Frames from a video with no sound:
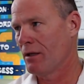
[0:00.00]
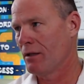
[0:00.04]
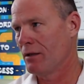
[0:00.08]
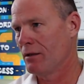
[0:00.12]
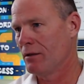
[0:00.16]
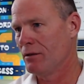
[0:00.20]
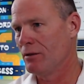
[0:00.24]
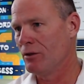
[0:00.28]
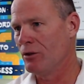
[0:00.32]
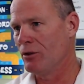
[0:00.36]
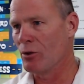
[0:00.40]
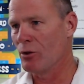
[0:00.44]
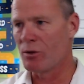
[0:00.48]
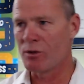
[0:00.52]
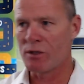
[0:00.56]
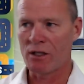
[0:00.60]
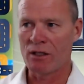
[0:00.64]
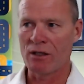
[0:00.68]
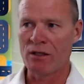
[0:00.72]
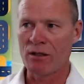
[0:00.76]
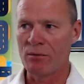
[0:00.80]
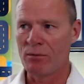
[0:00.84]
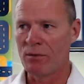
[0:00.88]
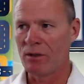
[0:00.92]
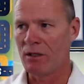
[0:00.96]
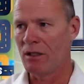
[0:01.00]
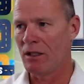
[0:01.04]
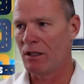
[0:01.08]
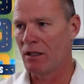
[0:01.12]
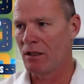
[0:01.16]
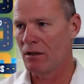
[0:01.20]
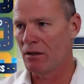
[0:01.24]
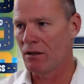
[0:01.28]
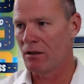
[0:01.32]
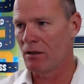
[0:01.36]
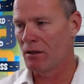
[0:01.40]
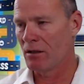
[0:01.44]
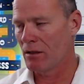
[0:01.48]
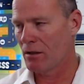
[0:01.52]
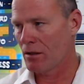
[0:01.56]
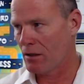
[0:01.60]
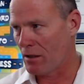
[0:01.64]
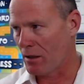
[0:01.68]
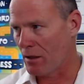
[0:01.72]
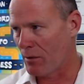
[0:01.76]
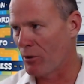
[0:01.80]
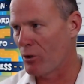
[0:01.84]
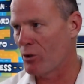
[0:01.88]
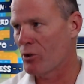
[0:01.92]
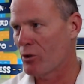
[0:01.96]
using them in
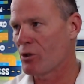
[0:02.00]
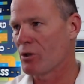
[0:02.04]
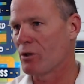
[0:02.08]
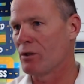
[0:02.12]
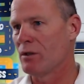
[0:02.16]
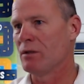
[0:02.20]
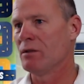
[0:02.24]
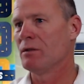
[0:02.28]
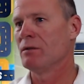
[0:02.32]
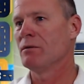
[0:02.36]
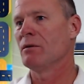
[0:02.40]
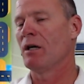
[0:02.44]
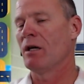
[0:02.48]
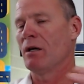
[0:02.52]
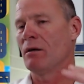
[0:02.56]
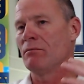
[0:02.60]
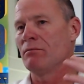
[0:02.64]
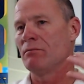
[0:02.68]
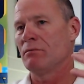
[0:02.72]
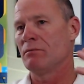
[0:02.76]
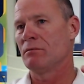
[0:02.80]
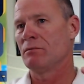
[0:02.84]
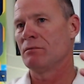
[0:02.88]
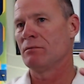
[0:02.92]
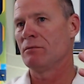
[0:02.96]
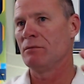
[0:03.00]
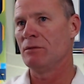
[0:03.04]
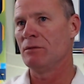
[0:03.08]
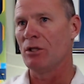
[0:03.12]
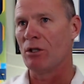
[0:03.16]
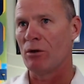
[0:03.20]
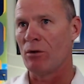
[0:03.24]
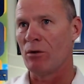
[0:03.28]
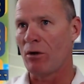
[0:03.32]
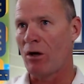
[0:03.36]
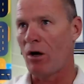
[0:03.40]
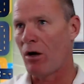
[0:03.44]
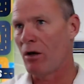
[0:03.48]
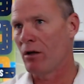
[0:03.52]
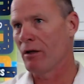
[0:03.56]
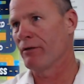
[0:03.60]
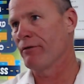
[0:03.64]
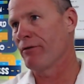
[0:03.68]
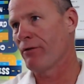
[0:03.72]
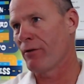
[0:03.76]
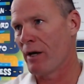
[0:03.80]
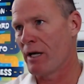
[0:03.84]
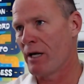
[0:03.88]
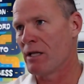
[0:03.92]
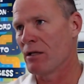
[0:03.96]
commercial, you know, hauling
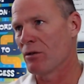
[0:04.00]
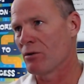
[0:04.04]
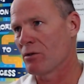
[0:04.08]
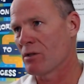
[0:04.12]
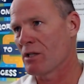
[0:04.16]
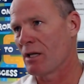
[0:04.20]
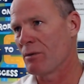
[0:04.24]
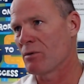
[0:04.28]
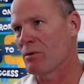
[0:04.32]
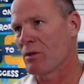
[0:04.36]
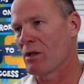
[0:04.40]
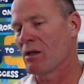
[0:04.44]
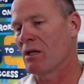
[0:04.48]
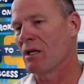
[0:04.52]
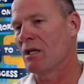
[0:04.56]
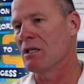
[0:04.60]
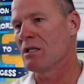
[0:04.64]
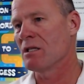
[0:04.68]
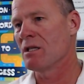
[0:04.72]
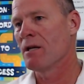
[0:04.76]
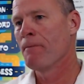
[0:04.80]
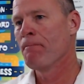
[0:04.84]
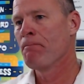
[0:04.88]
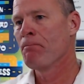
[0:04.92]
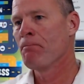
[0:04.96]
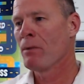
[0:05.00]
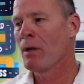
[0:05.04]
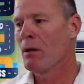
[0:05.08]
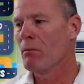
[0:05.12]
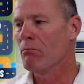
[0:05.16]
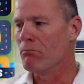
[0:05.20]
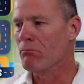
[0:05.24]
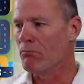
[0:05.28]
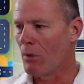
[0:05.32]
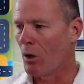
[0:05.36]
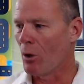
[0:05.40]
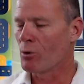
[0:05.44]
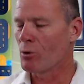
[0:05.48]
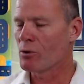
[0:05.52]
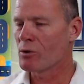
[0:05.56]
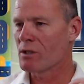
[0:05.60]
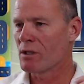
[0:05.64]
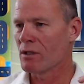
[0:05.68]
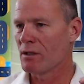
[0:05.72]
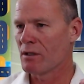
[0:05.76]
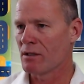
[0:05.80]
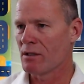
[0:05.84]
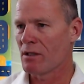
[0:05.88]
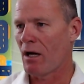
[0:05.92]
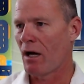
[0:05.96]
freight and those types of things, most of
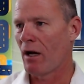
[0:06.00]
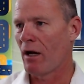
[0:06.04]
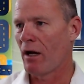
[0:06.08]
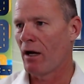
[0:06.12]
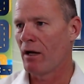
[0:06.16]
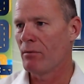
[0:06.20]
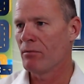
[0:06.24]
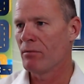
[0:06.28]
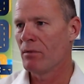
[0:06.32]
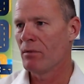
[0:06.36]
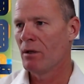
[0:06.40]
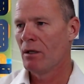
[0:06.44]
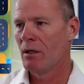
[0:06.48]
the time